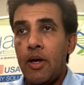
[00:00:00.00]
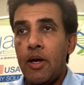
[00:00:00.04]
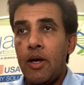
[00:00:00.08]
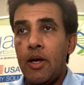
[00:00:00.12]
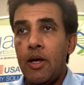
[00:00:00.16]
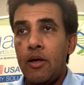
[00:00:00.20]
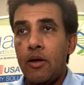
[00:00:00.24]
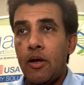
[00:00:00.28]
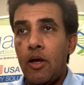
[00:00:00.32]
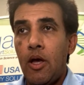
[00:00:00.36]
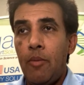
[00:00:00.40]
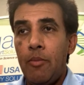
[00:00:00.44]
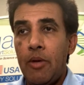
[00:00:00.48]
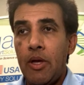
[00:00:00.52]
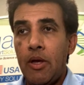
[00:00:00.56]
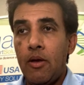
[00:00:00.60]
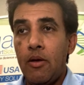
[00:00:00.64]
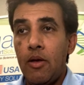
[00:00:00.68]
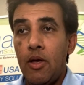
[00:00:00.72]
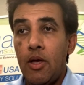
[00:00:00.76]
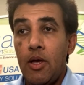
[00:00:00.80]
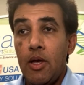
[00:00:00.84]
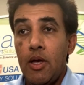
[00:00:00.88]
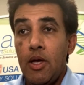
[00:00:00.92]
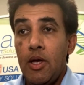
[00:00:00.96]
coming,
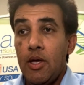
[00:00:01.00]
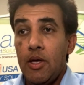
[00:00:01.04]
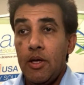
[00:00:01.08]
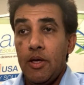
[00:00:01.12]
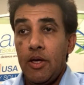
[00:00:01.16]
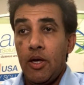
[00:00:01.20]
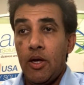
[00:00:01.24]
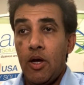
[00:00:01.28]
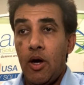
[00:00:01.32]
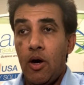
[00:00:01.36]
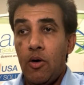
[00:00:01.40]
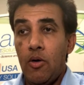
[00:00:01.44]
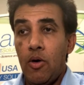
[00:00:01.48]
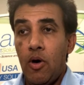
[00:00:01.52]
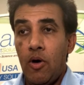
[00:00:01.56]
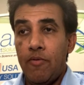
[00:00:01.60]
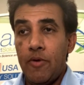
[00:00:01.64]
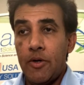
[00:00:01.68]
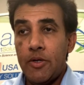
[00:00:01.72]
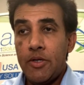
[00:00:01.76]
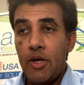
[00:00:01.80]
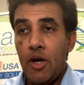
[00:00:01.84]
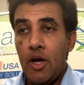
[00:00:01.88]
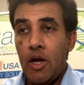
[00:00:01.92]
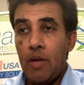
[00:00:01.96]
over
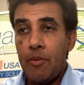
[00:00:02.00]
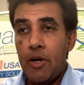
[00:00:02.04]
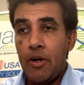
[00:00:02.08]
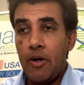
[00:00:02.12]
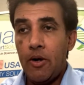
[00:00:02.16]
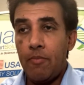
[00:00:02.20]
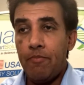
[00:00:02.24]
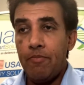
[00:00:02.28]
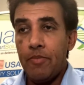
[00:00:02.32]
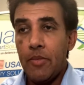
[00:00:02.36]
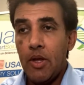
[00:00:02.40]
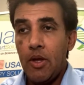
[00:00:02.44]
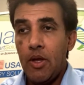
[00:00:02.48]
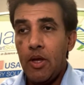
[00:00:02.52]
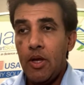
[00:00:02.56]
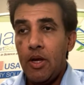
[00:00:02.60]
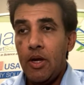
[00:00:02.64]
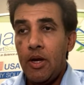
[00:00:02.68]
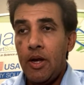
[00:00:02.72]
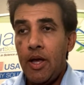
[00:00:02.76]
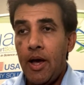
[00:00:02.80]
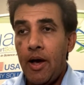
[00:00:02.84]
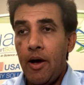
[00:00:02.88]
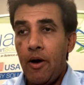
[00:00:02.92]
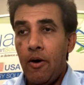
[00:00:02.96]
time here.
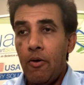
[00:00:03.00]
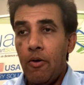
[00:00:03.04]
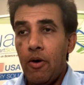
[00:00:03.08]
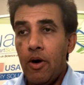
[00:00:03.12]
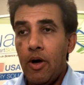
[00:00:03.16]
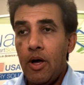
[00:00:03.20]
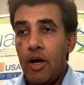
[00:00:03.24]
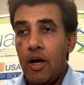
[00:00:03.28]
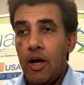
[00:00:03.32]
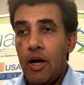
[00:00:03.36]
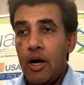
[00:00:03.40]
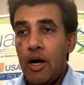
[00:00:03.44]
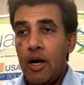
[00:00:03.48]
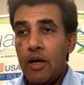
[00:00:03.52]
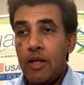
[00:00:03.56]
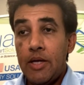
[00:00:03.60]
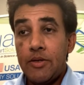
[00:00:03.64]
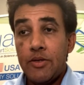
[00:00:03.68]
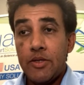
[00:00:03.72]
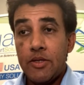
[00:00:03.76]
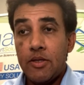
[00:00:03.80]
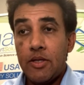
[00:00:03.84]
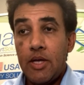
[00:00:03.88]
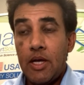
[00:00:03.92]
Now that's